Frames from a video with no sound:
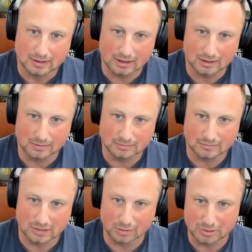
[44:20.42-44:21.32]

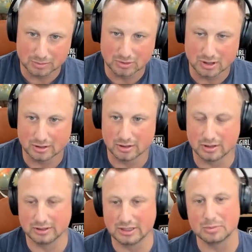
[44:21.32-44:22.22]
help people
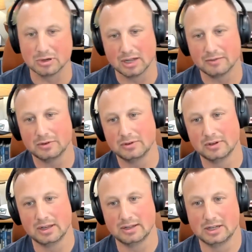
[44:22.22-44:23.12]
on a deeper level.
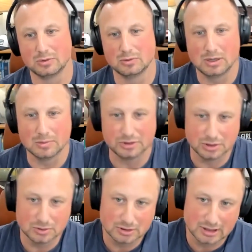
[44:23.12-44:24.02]
And that's what we're able to
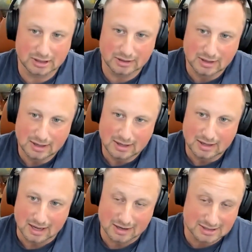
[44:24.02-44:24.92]
do in there.
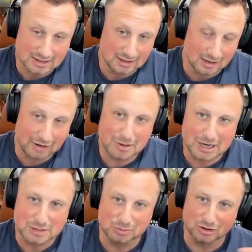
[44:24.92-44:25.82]
And I'll say on
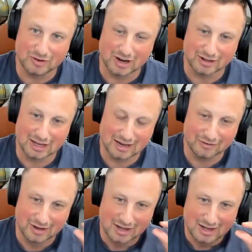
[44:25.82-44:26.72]
everybody's profile, they
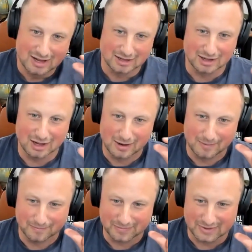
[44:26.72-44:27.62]
have
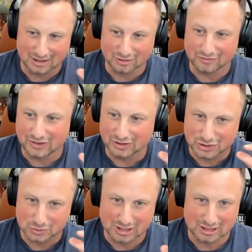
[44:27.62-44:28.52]
little
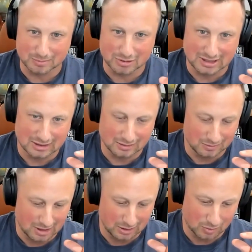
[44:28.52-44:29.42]
fields where they can put
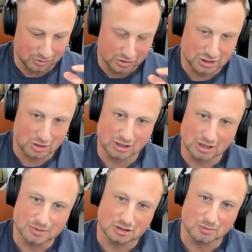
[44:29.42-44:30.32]
in like what their starting
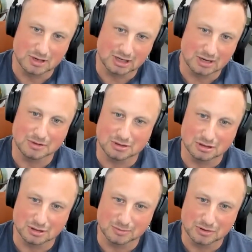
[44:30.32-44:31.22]
numbers are when they come into
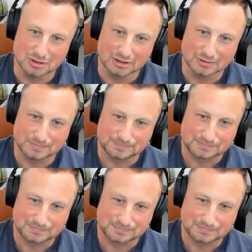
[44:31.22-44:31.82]
the community.